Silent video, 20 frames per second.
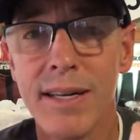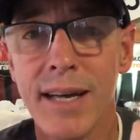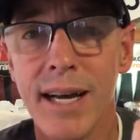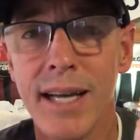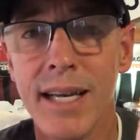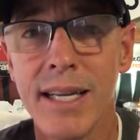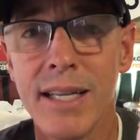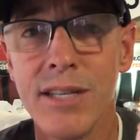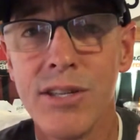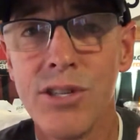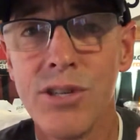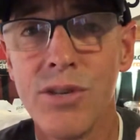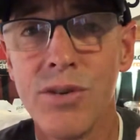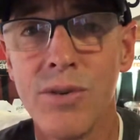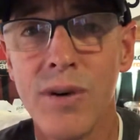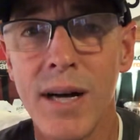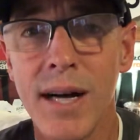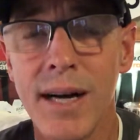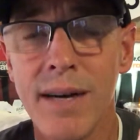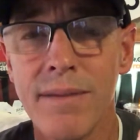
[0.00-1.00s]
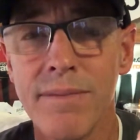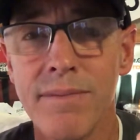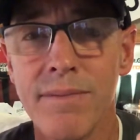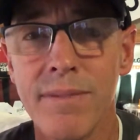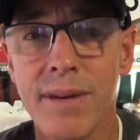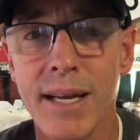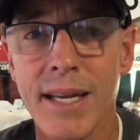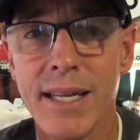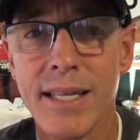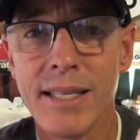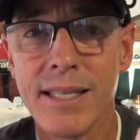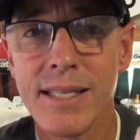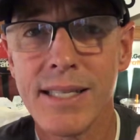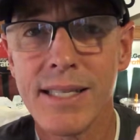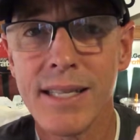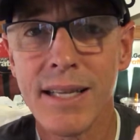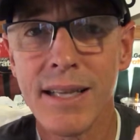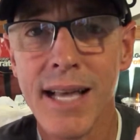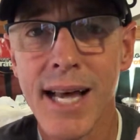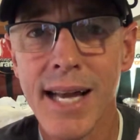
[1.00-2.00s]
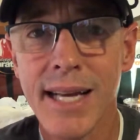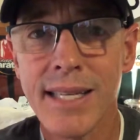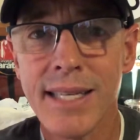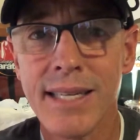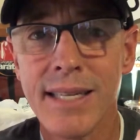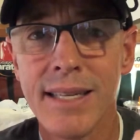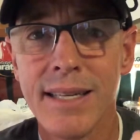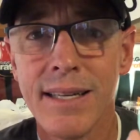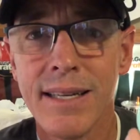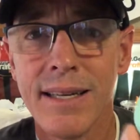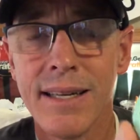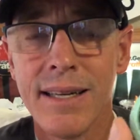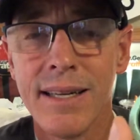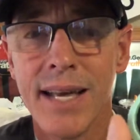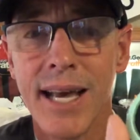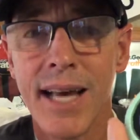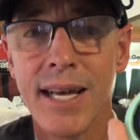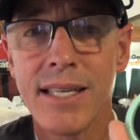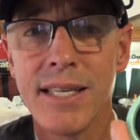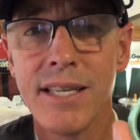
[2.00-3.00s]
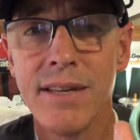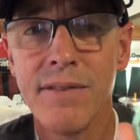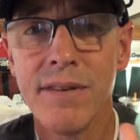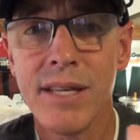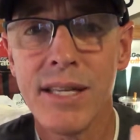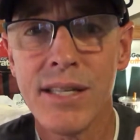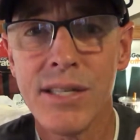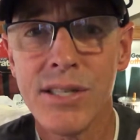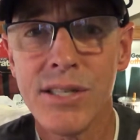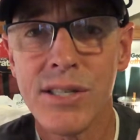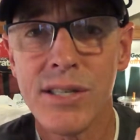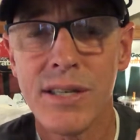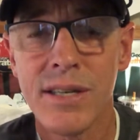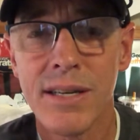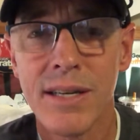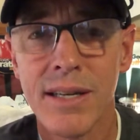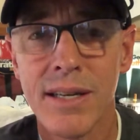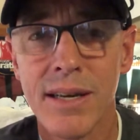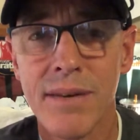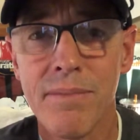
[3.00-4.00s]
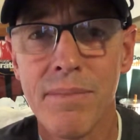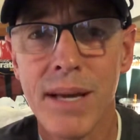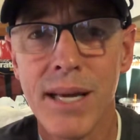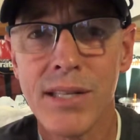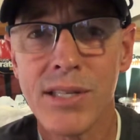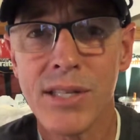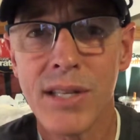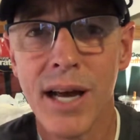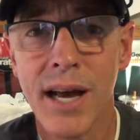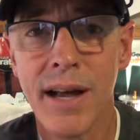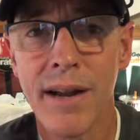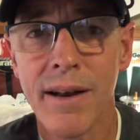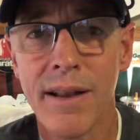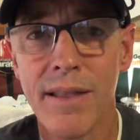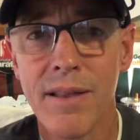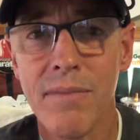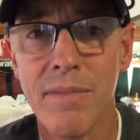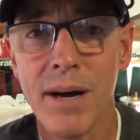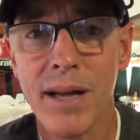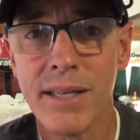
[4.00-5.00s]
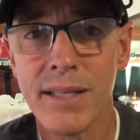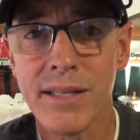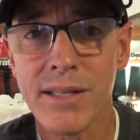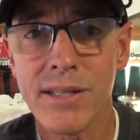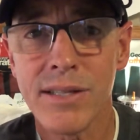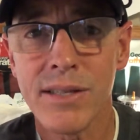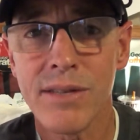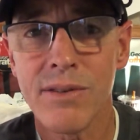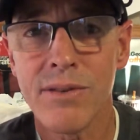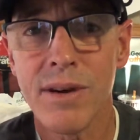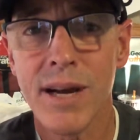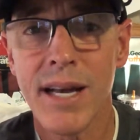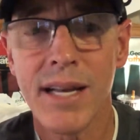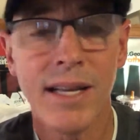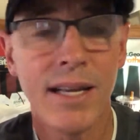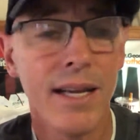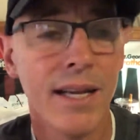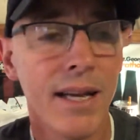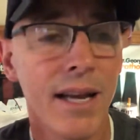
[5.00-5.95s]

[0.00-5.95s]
I need to select activities based on the buttons, right?